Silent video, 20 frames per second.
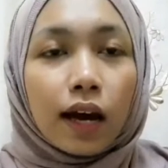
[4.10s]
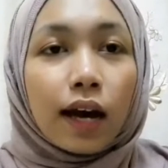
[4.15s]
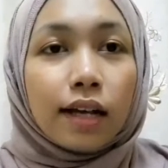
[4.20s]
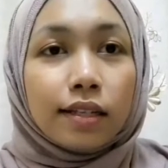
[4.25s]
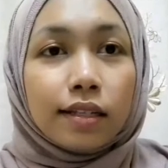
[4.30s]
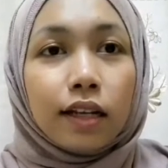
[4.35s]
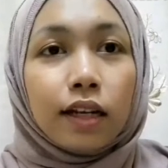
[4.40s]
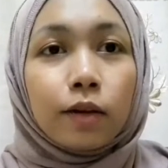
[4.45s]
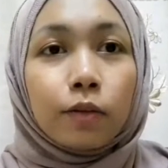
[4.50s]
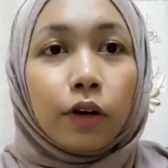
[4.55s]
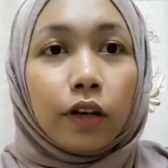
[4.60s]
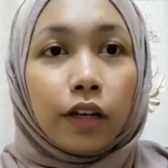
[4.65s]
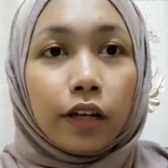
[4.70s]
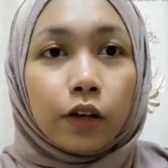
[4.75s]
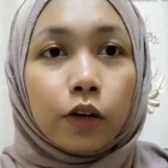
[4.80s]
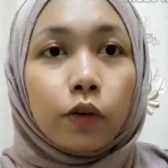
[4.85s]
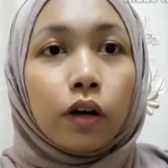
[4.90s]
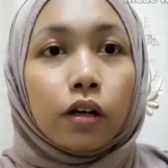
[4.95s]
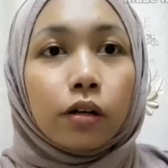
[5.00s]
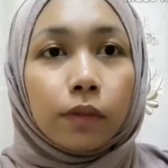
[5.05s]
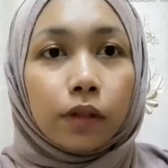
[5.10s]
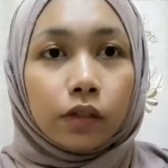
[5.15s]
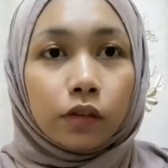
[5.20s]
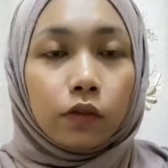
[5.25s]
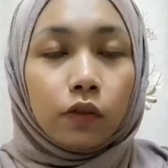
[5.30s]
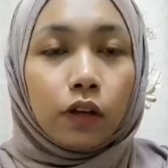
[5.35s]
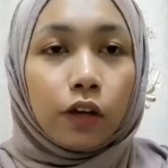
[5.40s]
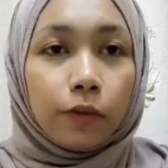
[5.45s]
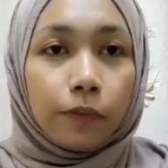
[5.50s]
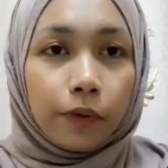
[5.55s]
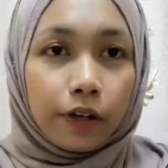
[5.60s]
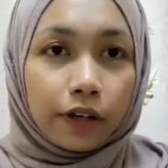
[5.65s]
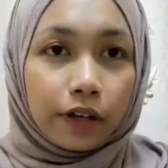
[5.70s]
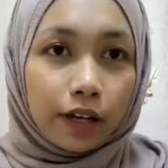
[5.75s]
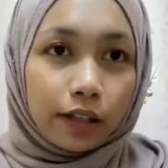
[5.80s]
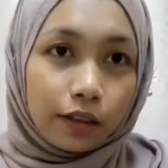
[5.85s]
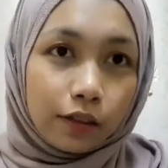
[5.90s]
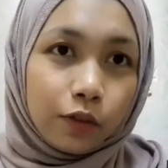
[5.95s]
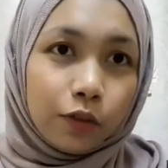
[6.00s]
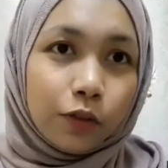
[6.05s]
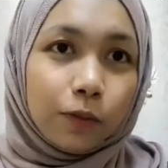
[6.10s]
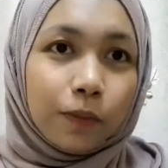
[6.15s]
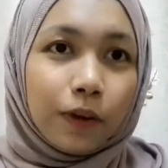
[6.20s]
Assalamualaikum warahmatullahi wabarakatuh.